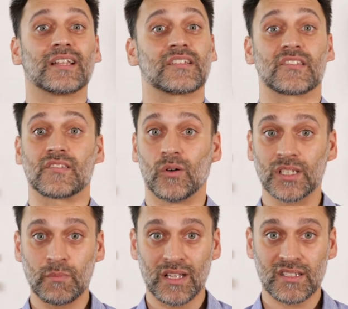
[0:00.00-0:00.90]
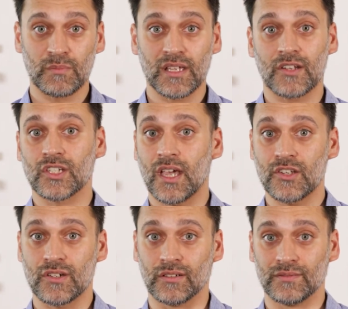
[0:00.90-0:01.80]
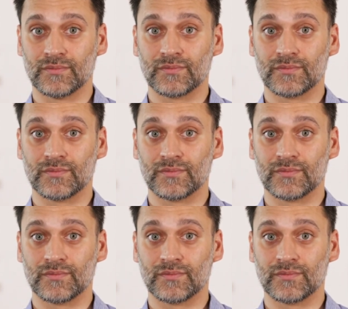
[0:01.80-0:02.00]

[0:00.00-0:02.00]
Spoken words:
This is only meant to be educational.